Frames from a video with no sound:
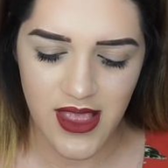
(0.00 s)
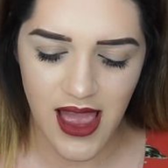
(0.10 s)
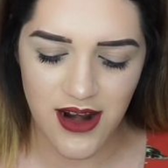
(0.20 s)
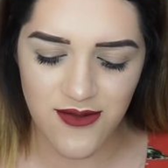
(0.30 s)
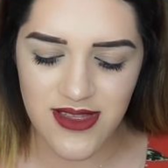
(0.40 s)

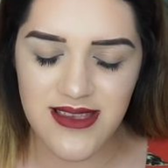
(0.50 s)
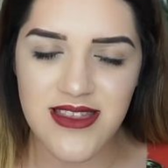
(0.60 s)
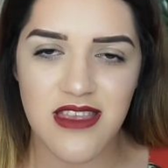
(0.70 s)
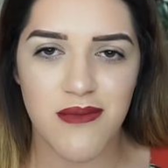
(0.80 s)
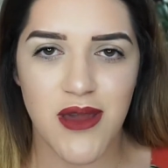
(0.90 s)
I don't really
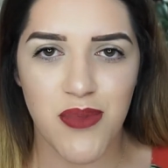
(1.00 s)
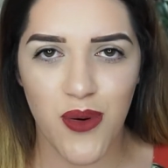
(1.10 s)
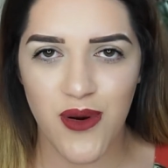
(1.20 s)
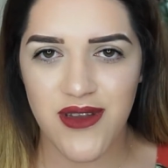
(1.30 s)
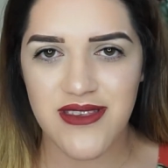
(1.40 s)
see my
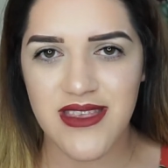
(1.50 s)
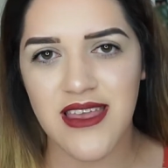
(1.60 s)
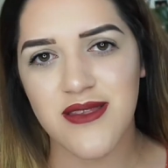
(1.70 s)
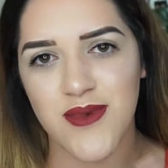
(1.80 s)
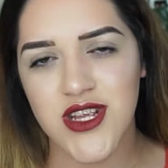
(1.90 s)
pores
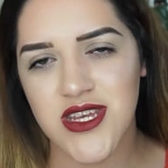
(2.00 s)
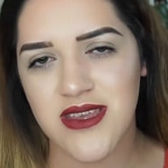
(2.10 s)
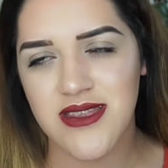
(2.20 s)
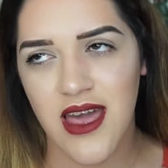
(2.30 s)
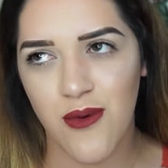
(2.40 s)
as much
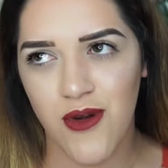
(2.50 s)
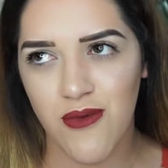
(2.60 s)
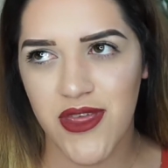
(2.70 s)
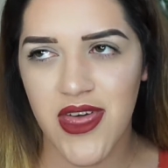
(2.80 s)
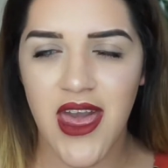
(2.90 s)
as I would
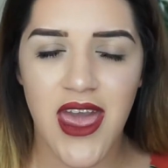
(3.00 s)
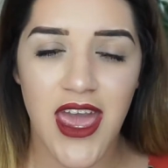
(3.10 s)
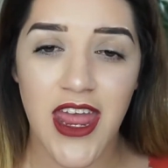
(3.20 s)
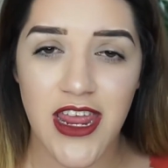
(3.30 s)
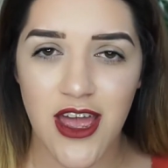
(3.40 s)
with
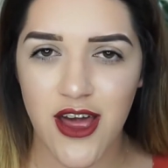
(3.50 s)
any